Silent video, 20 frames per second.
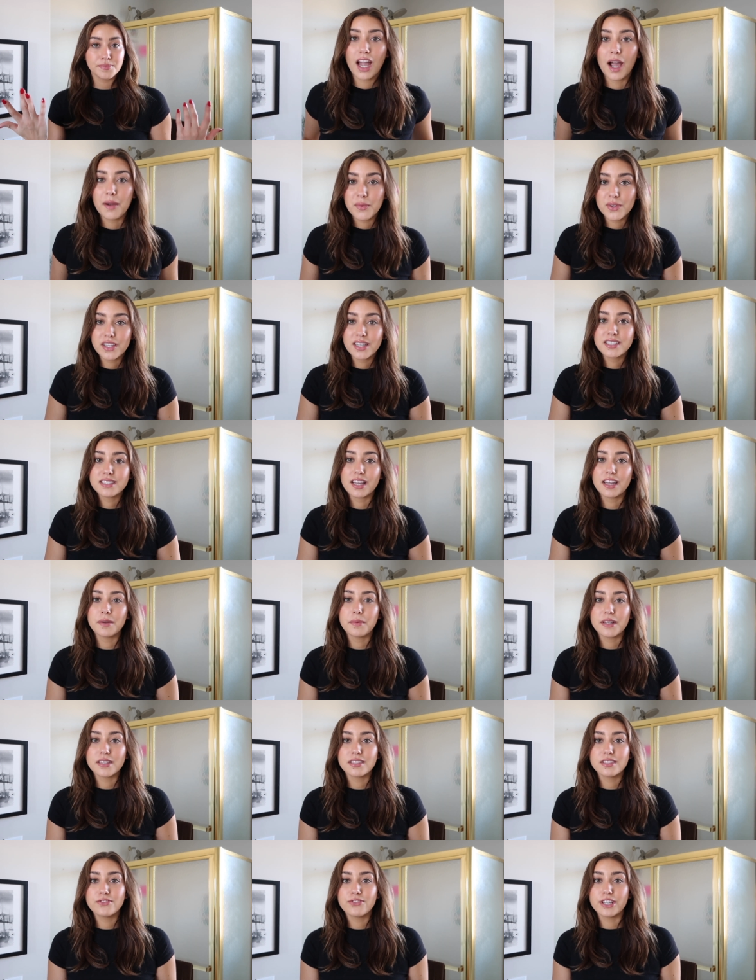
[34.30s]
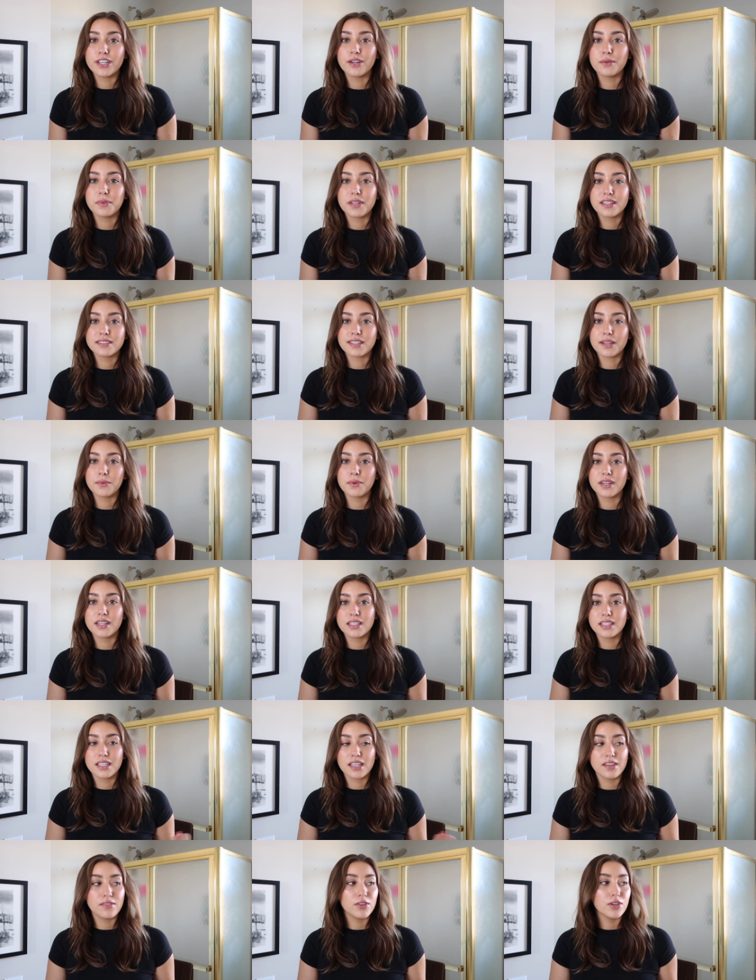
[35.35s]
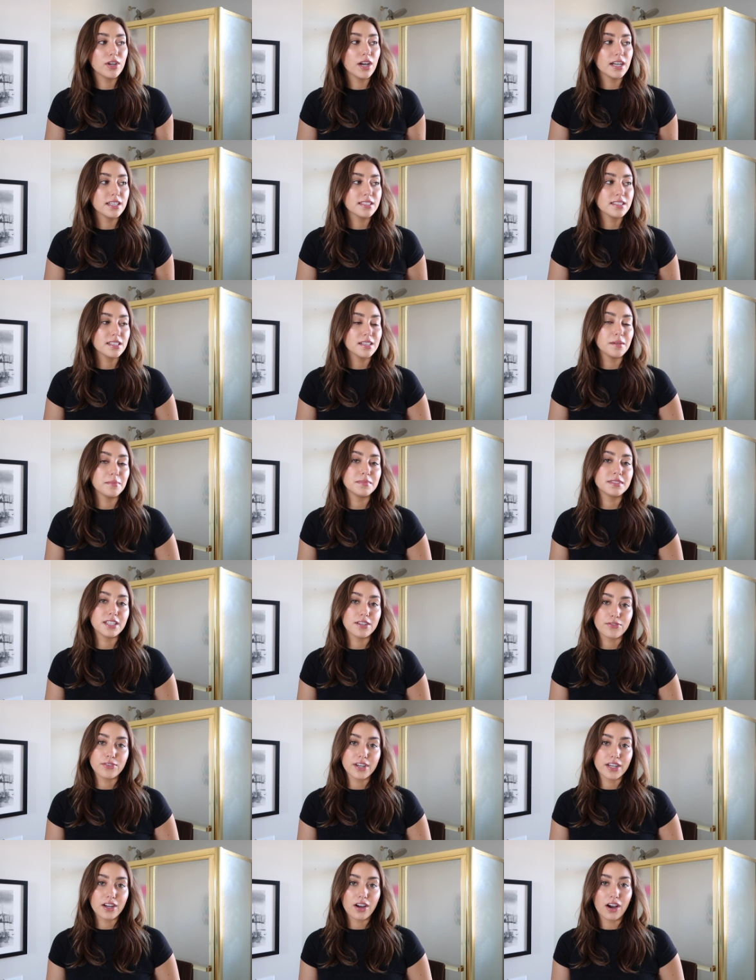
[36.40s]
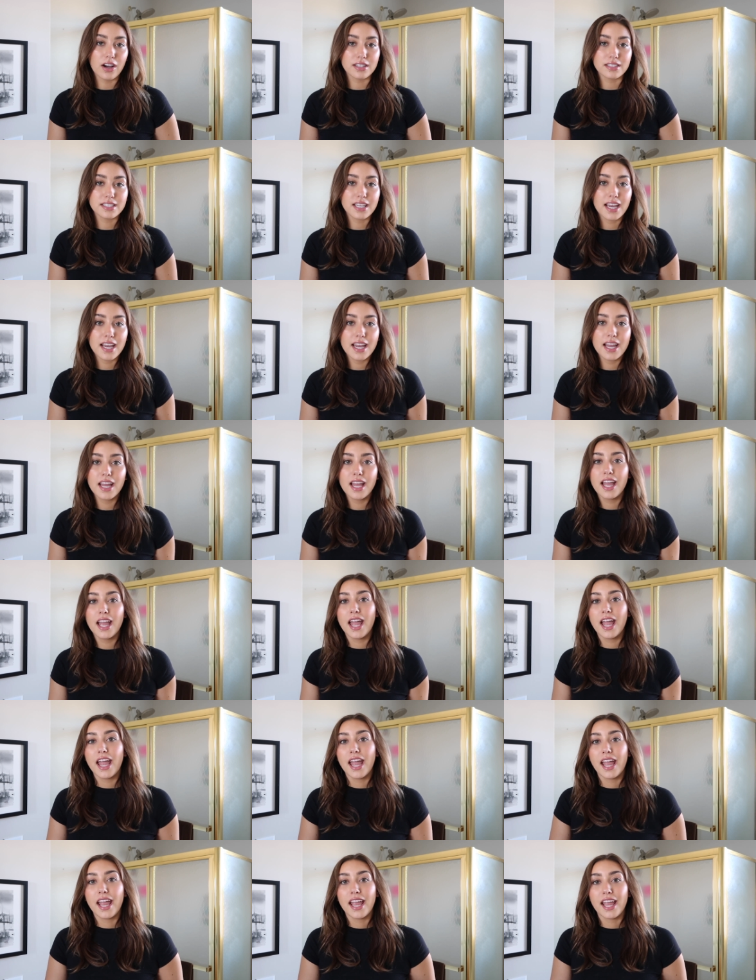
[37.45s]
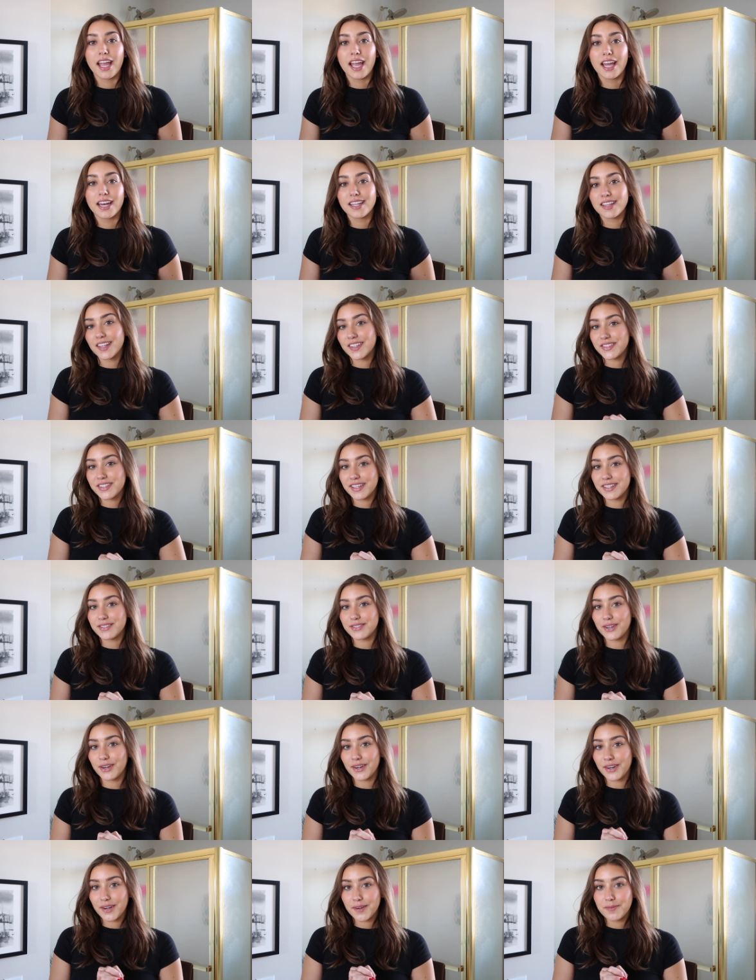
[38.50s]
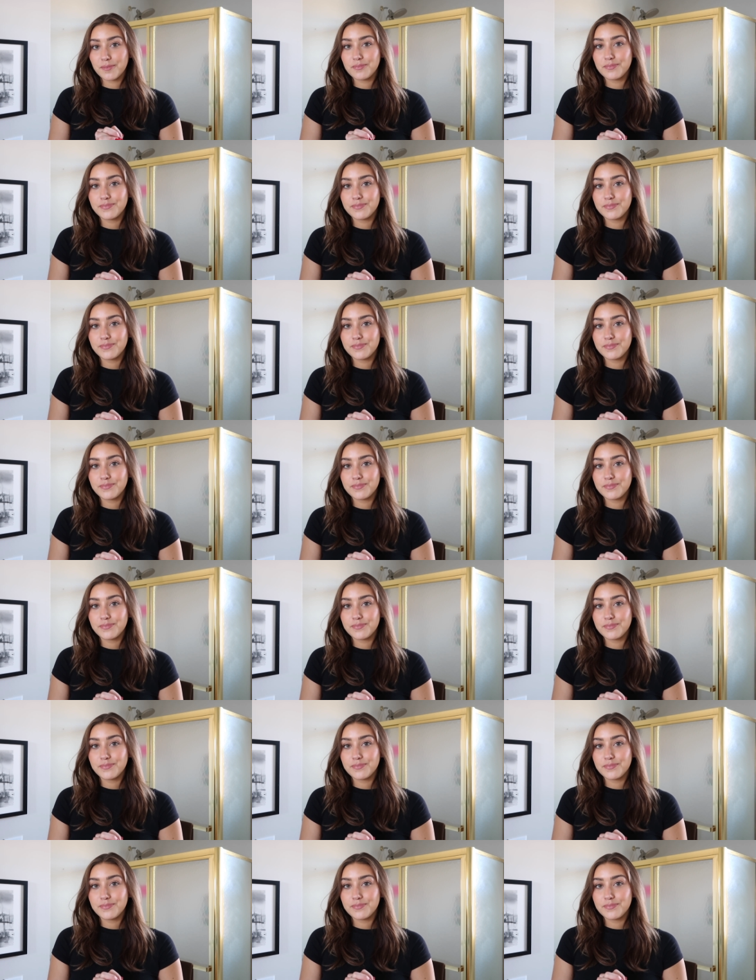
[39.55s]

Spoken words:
I'm really excited about this video because I wanted to give you guys some different content, and let's get started.